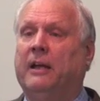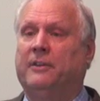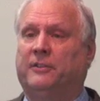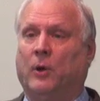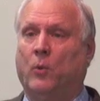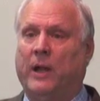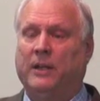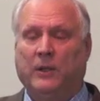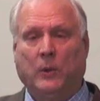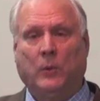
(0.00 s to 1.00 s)
So
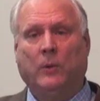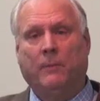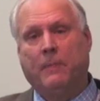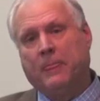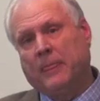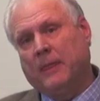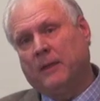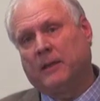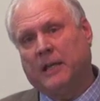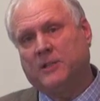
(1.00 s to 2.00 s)
when you
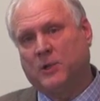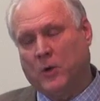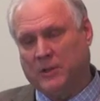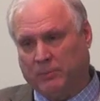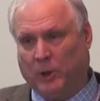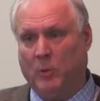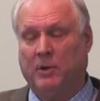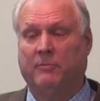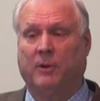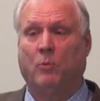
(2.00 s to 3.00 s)
get your
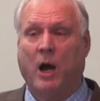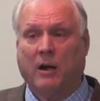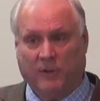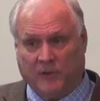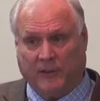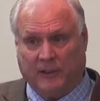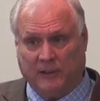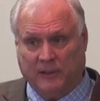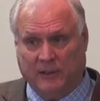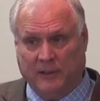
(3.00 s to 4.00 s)
diploma from Walkersville,
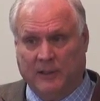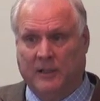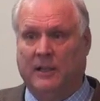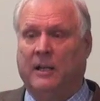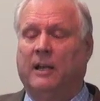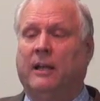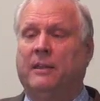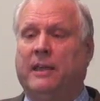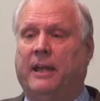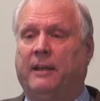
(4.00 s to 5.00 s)

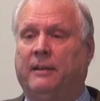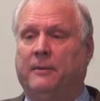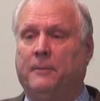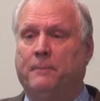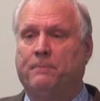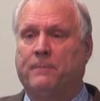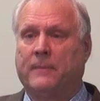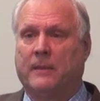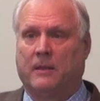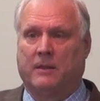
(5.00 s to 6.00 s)
then
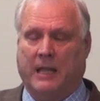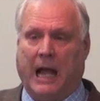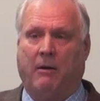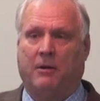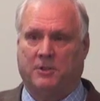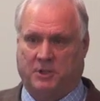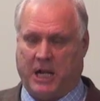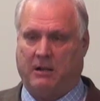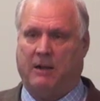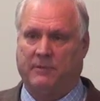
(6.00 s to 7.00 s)
our
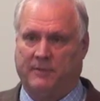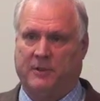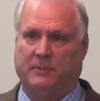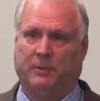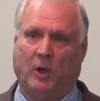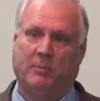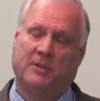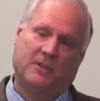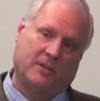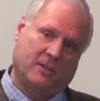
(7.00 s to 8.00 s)
checkoff of your
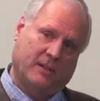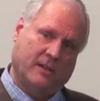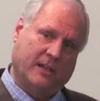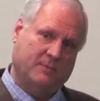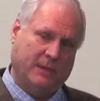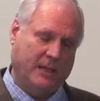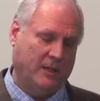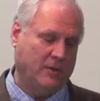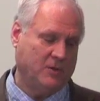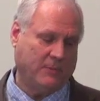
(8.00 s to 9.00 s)
diploma is being
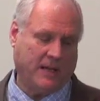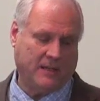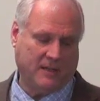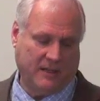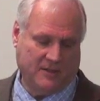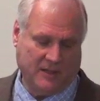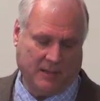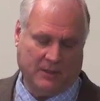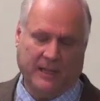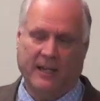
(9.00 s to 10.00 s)
used by the
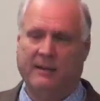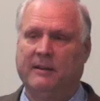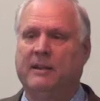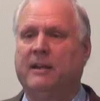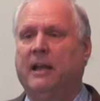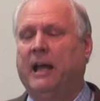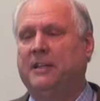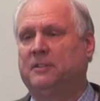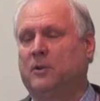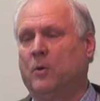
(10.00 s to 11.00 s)
NCAA
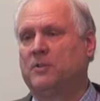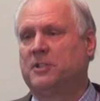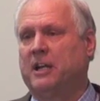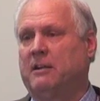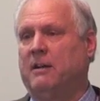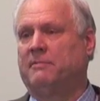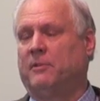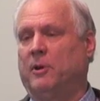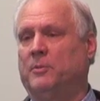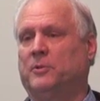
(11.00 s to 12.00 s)
as a course checkoff
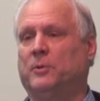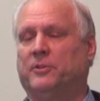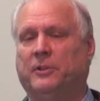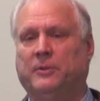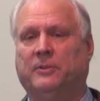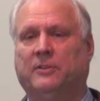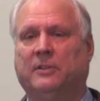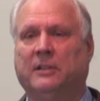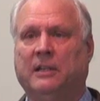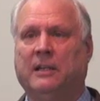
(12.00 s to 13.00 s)
for homeschool students.
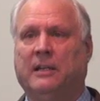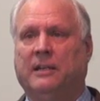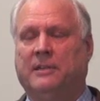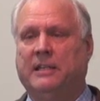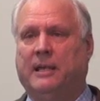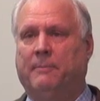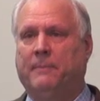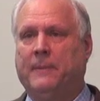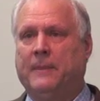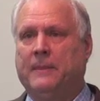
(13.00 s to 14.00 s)

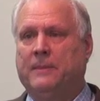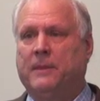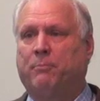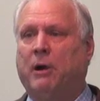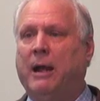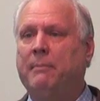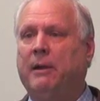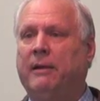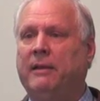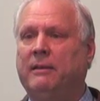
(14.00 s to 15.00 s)
The
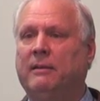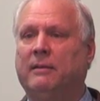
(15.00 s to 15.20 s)
primary